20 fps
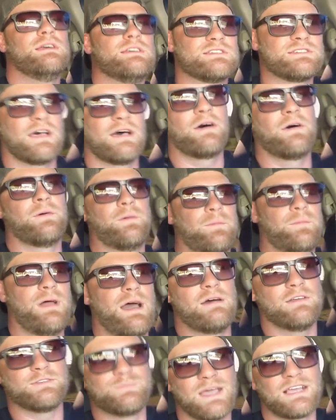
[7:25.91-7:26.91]
So
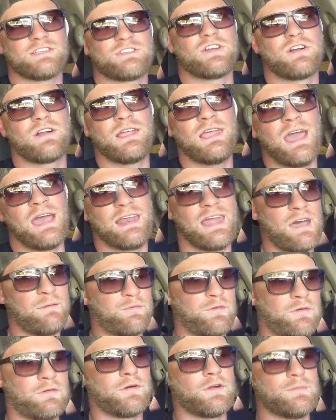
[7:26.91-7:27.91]
I was making sure he had
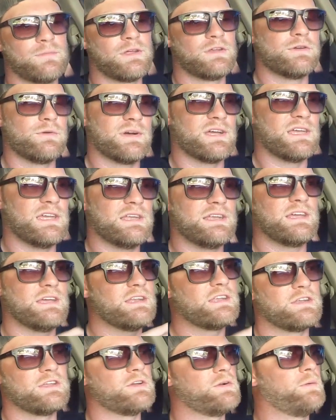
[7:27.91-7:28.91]
ample room to do what he needed
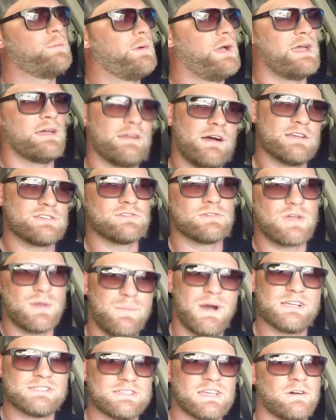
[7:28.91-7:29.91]
to do and also give
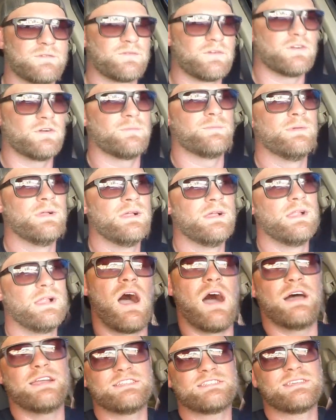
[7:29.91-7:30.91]
myself room.
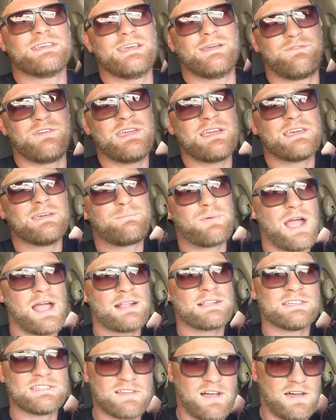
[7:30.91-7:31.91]
Honestly, if he could
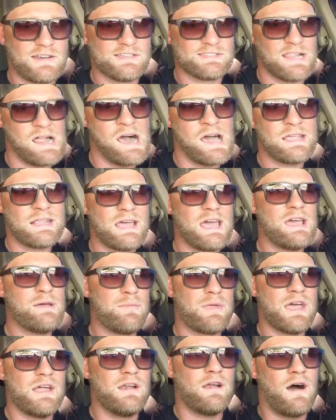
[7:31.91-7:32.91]
practice on his line game,
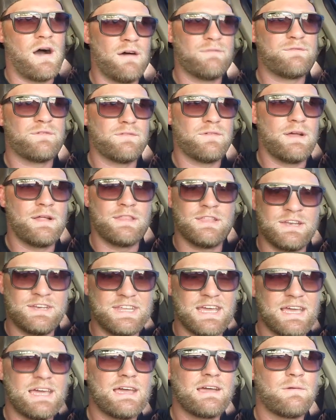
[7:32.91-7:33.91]
getting off of the
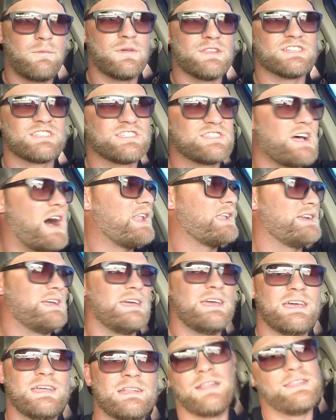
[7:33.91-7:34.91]
dig with a solid
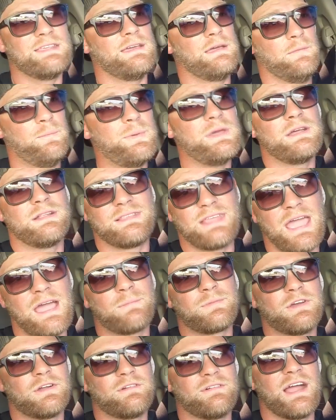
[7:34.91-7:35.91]
hit, it would be a
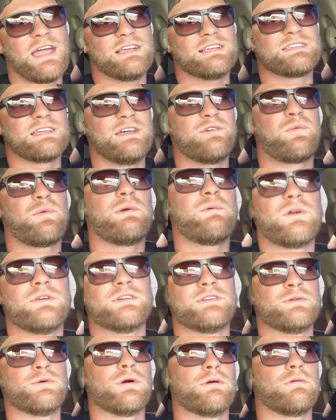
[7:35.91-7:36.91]
damn good race. And if we were to
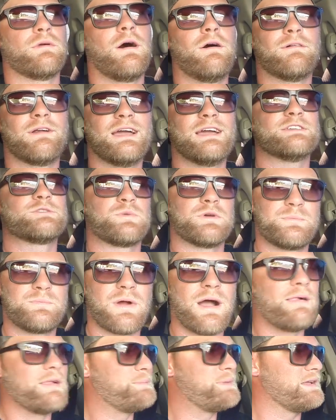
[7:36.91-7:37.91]
do a roll race, we'd
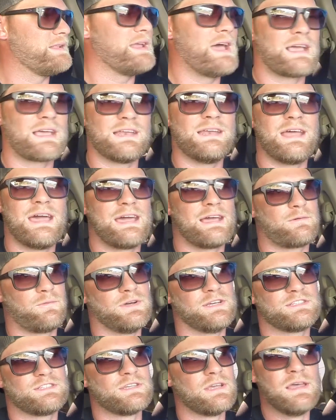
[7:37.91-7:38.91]
probably be neck and neck,
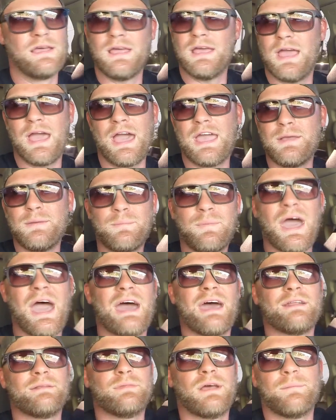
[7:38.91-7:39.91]
which ain't
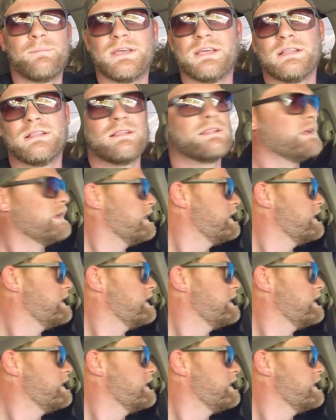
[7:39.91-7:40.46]
bad. I mean,